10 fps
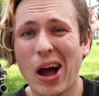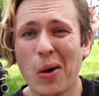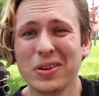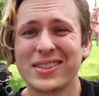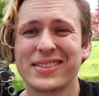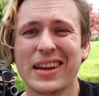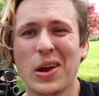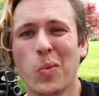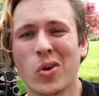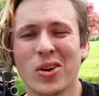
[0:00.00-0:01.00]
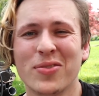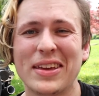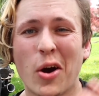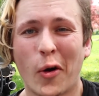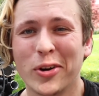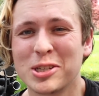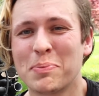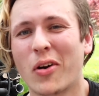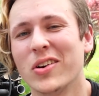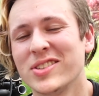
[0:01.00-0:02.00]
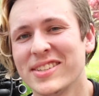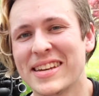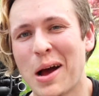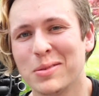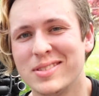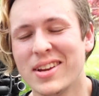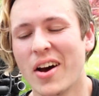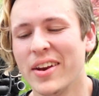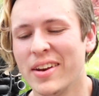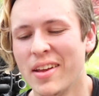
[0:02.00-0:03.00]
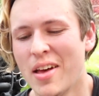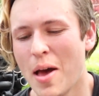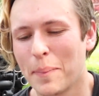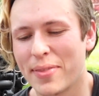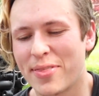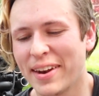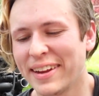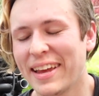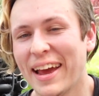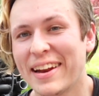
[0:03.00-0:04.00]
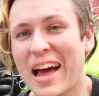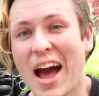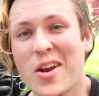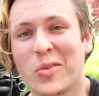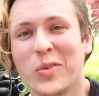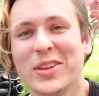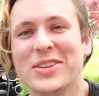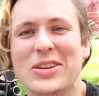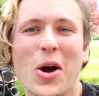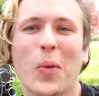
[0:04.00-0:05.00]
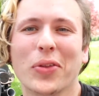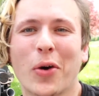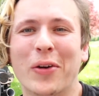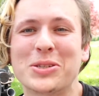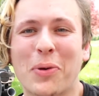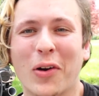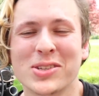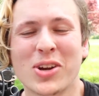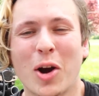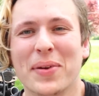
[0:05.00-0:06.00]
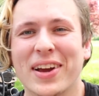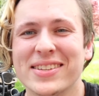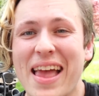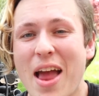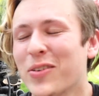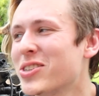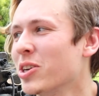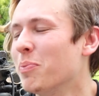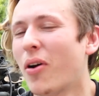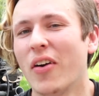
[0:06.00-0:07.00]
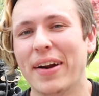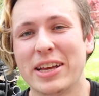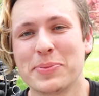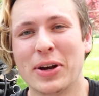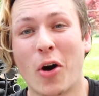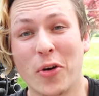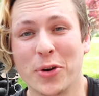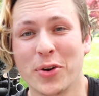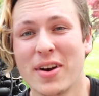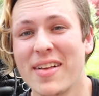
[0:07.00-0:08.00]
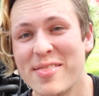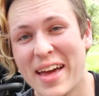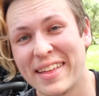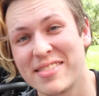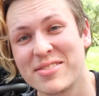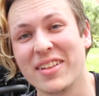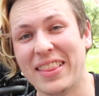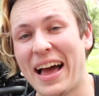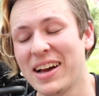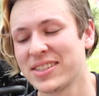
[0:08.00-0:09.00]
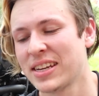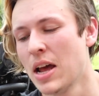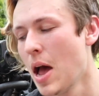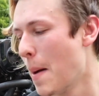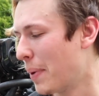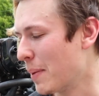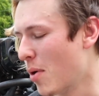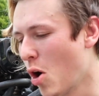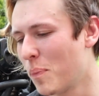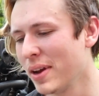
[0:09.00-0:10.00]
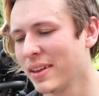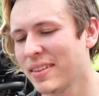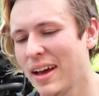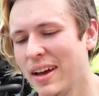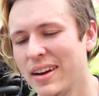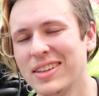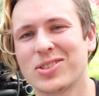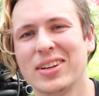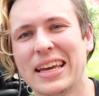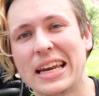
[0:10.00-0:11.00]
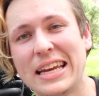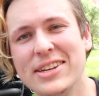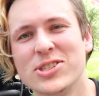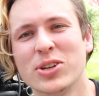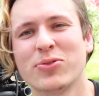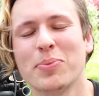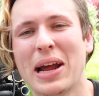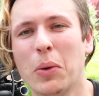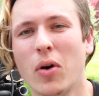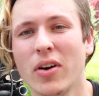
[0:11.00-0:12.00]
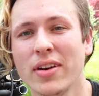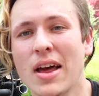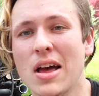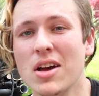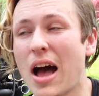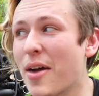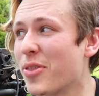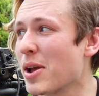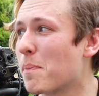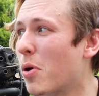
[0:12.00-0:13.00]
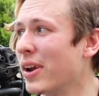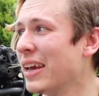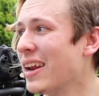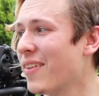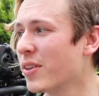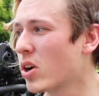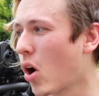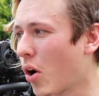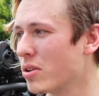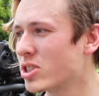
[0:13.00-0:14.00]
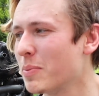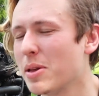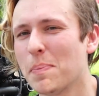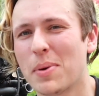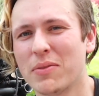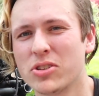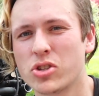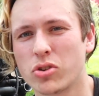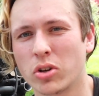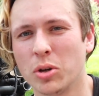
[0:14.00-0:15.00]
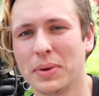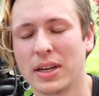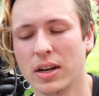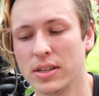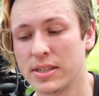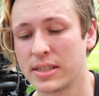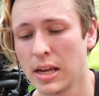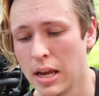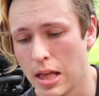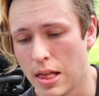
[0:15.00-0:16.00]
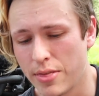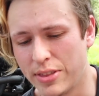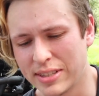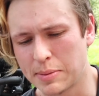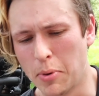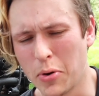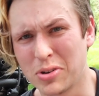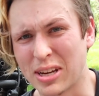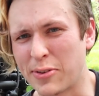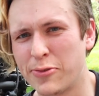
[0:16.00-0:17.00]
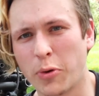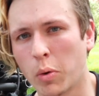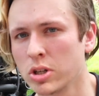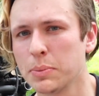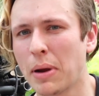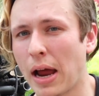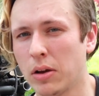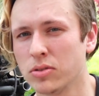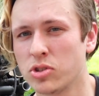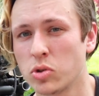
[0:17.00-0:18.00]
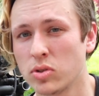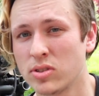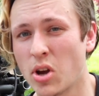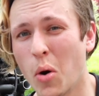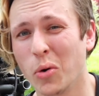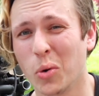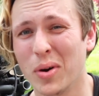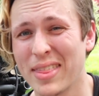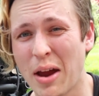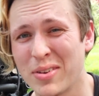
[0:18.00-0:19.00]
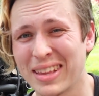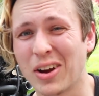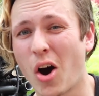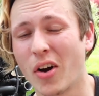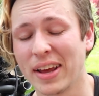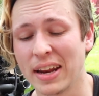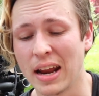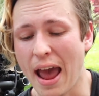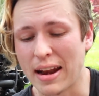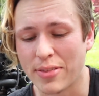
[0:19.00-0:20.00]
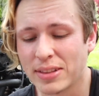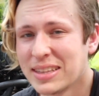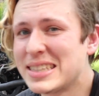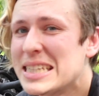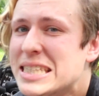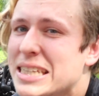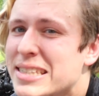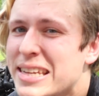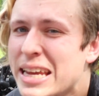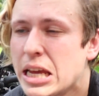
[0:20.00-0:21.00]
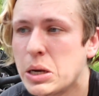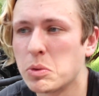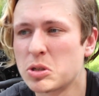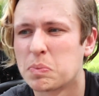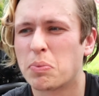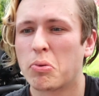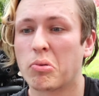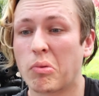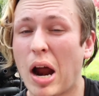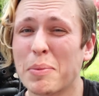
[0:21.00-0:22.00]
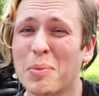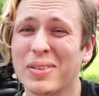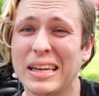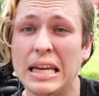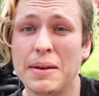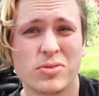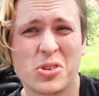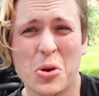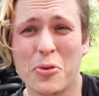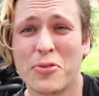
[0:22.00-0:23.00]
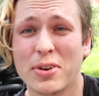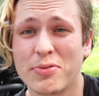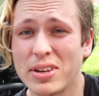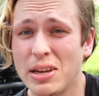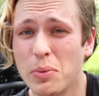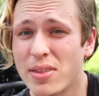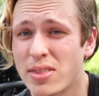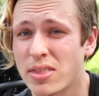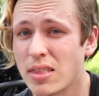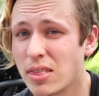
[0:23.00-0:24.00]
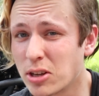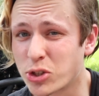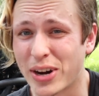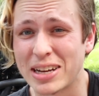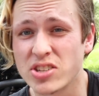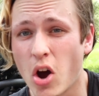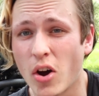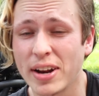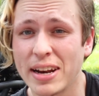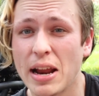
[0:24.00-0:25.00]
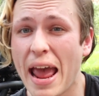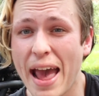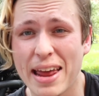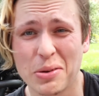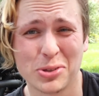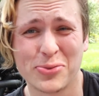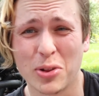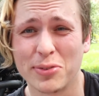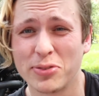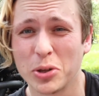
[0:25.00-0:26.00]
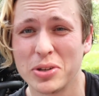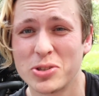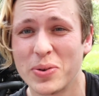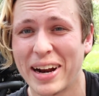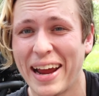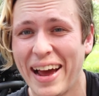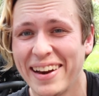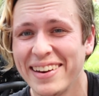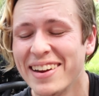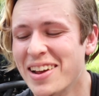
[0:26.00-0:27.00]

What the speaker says: I would say one of the hardest parts is now done. But then again, I don't really know what the hardest parts are because every single part has been harder than the last. But I'm hoping that it's gonna get easier from now on. I think putting it in the car is gonna be a bit of a struggle because this motor is like 400 pounds total with everything on it. And I think the D16 was probably 250 with the trans on it, and it was full of fluids when I had it.